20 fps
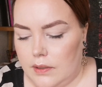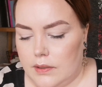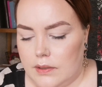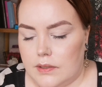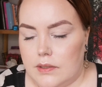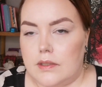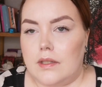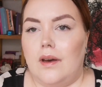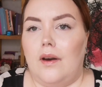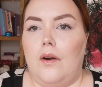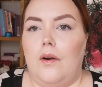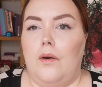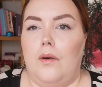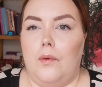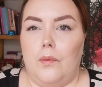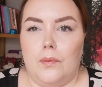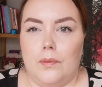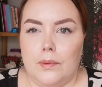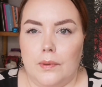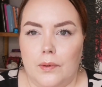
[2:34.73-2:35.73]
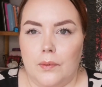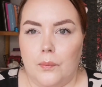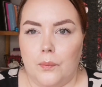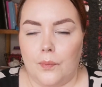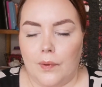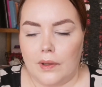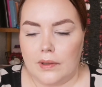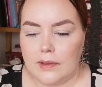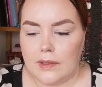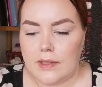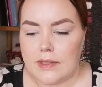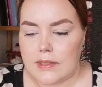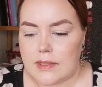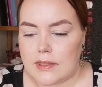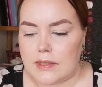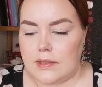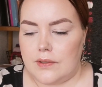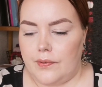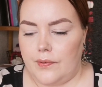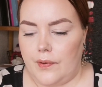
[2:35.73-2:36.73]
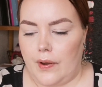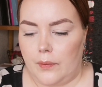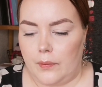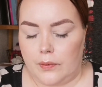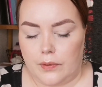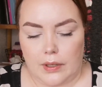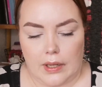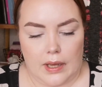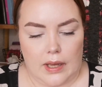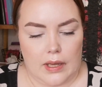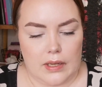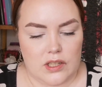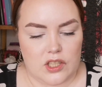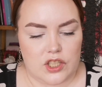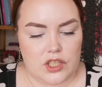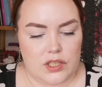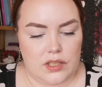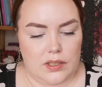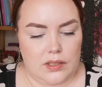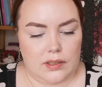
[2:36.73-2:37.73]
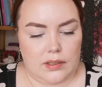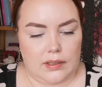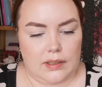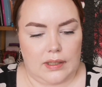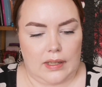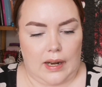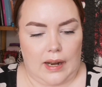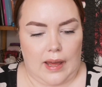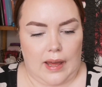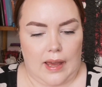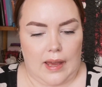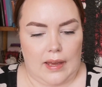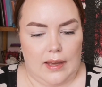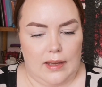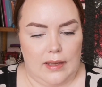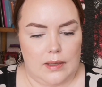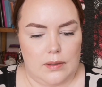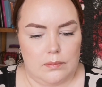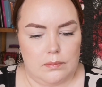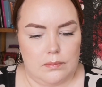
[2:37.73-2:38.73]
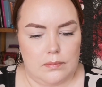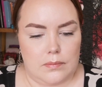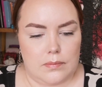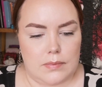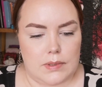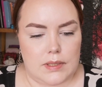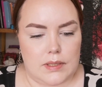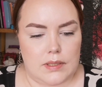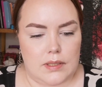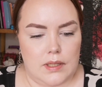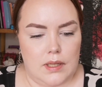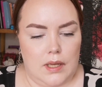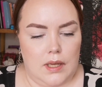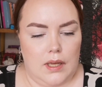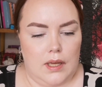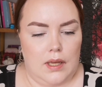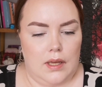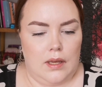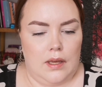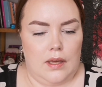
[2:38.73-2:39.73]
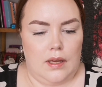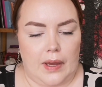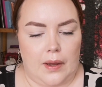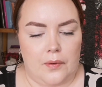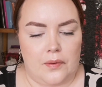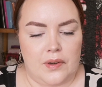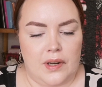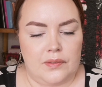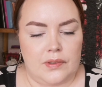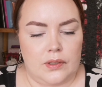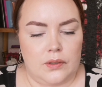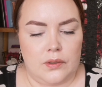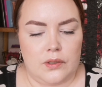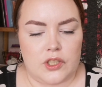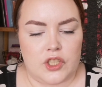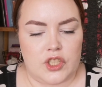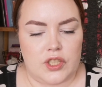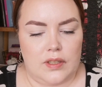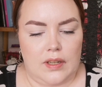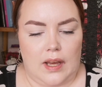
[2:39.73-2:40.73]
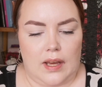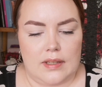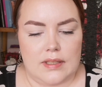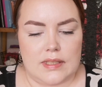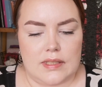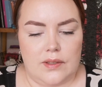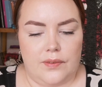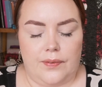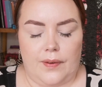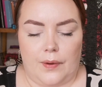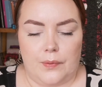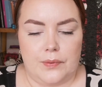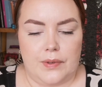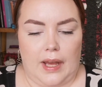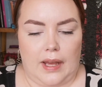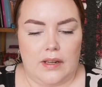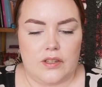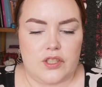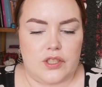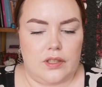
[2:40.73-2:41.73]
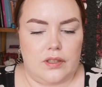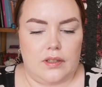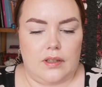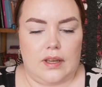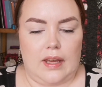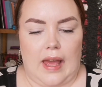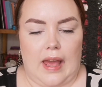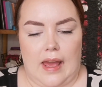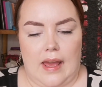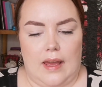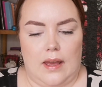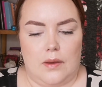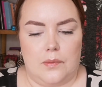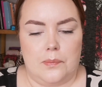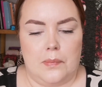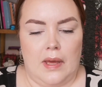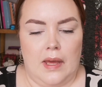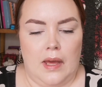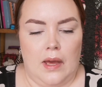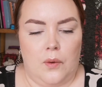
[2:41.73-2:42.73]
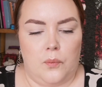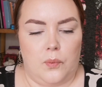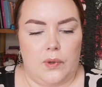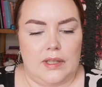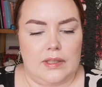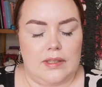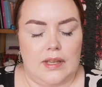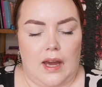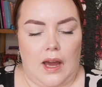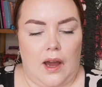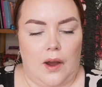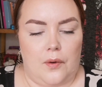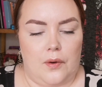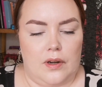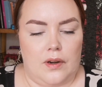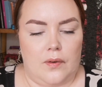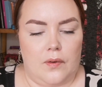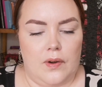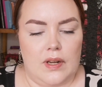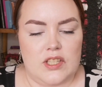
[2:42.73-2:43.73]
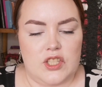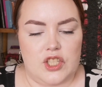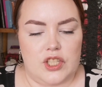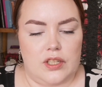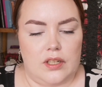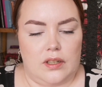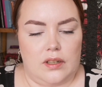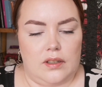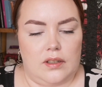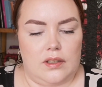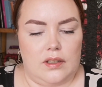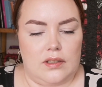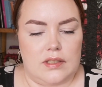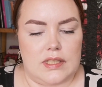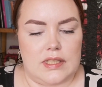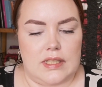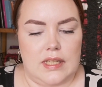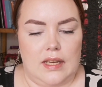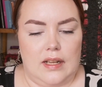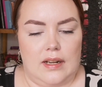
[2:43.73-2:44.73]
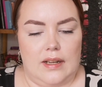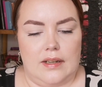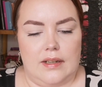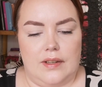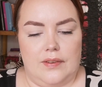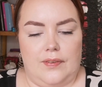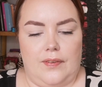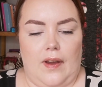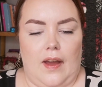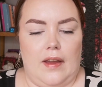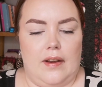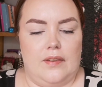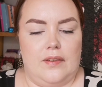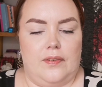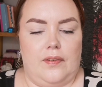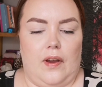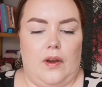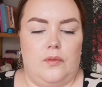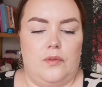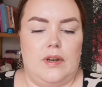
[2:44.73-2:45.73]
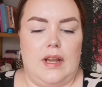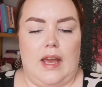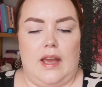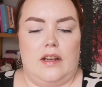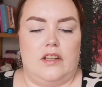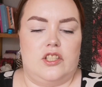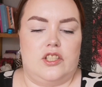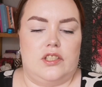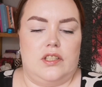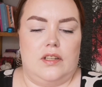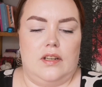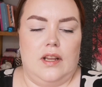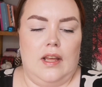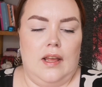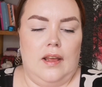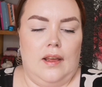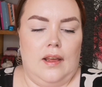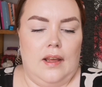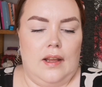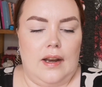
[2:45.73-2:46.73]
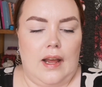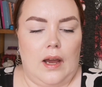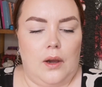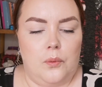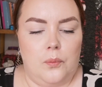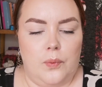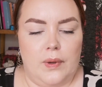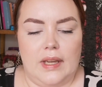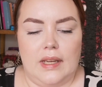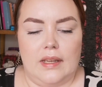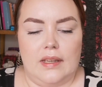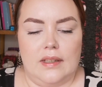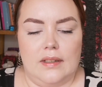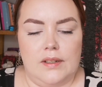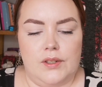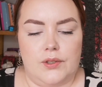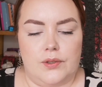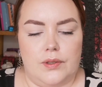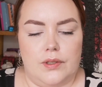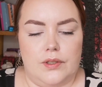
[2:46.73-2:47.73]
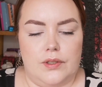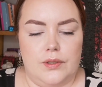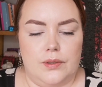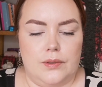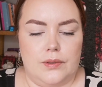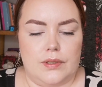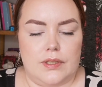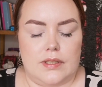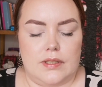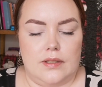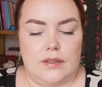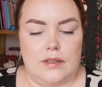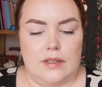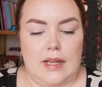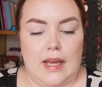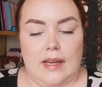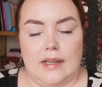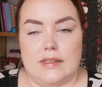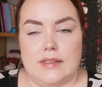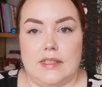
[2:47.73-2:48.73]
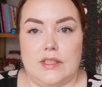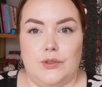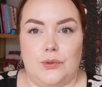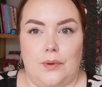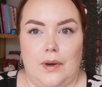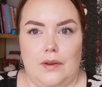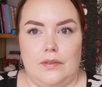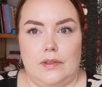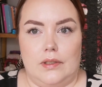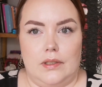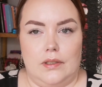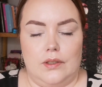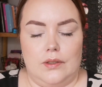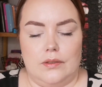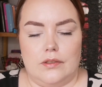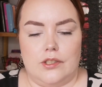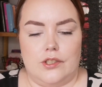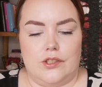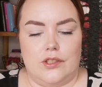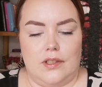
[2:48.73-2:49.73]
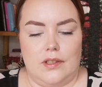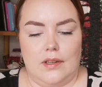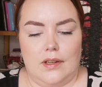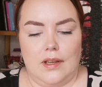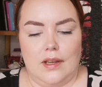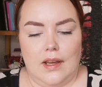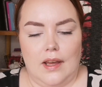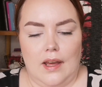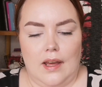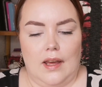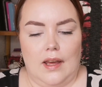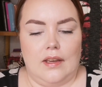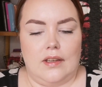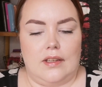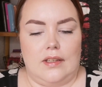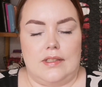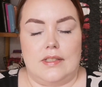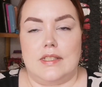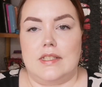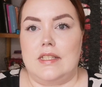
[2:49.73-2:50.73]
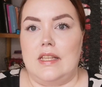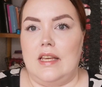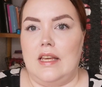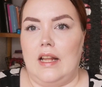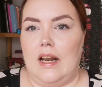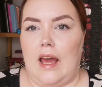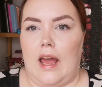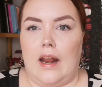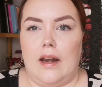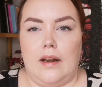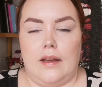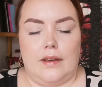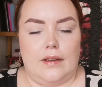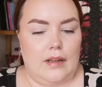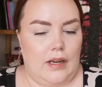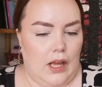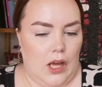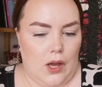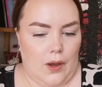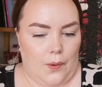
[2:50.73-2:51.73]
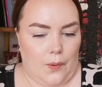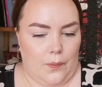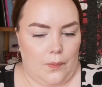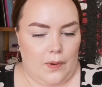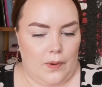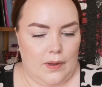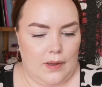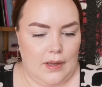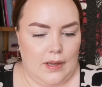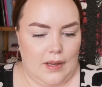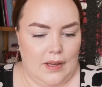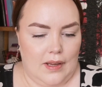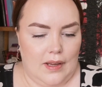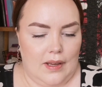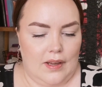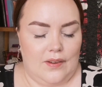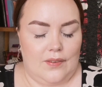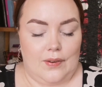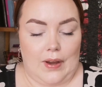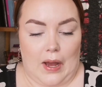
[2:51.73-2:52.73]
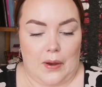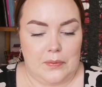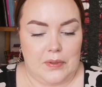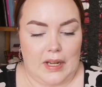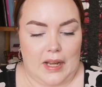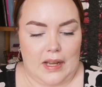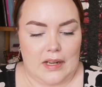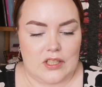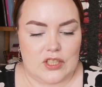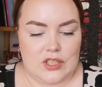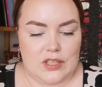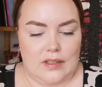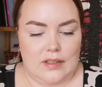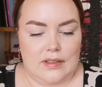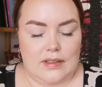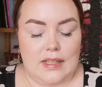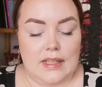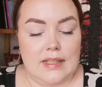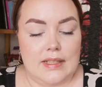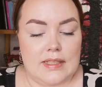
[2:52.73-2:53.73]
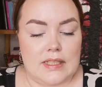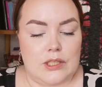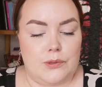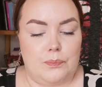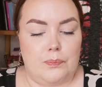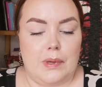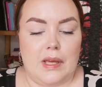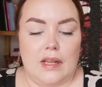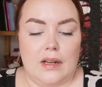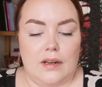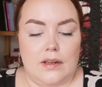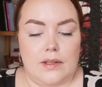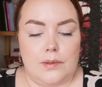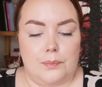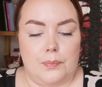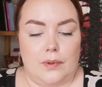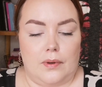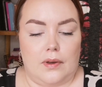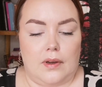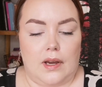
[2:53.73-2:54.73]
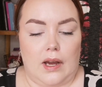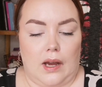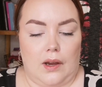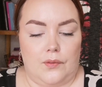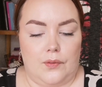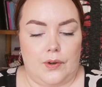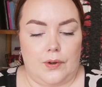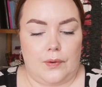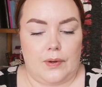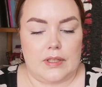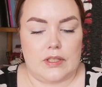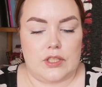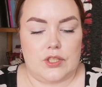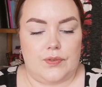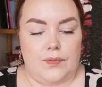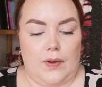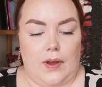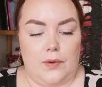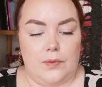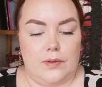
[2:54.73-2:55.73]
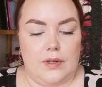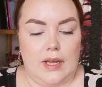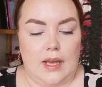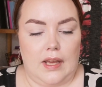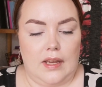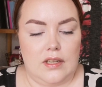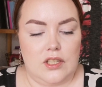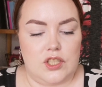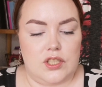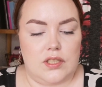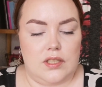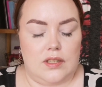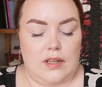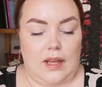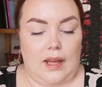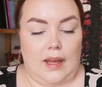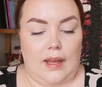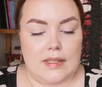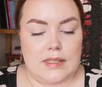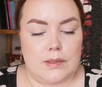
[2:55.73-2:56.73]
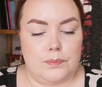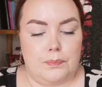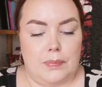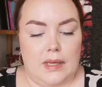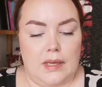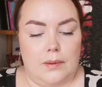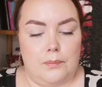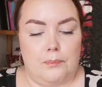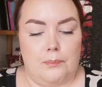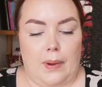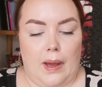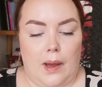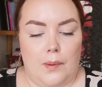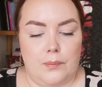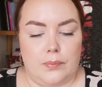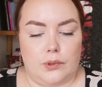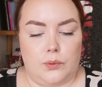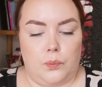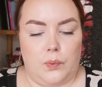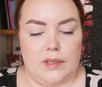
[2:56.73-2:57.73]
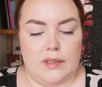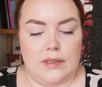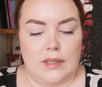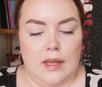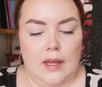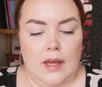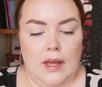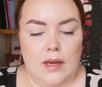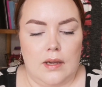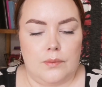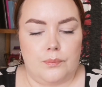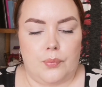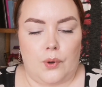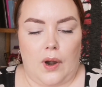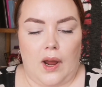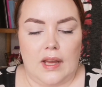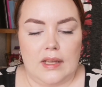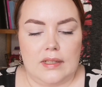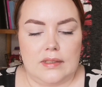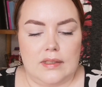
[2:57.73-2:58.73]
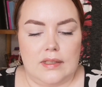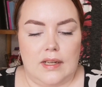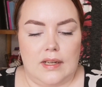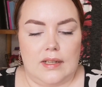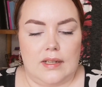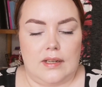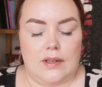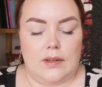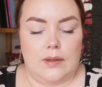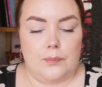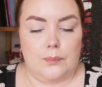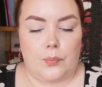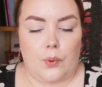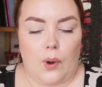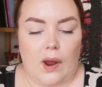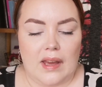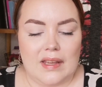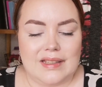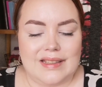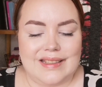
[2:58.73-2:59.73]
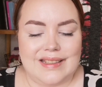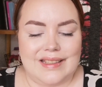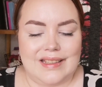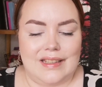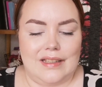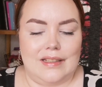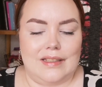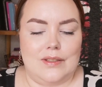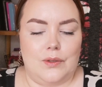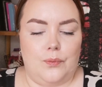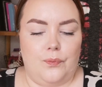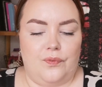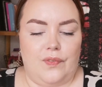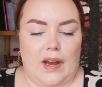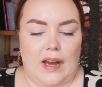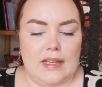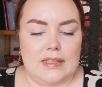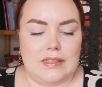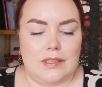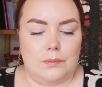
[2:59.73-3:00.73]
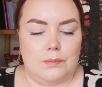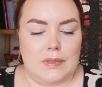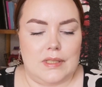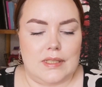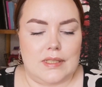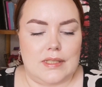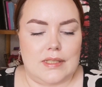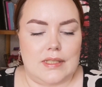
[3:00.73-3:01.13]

So, what this foundation claims. They revolutionized the foundation game with our original Conceal and Define foundation. Now we introduce the next revolution, Conceal and Glow foundation. This buildable coverage foundation has been pumped with brightening vitamin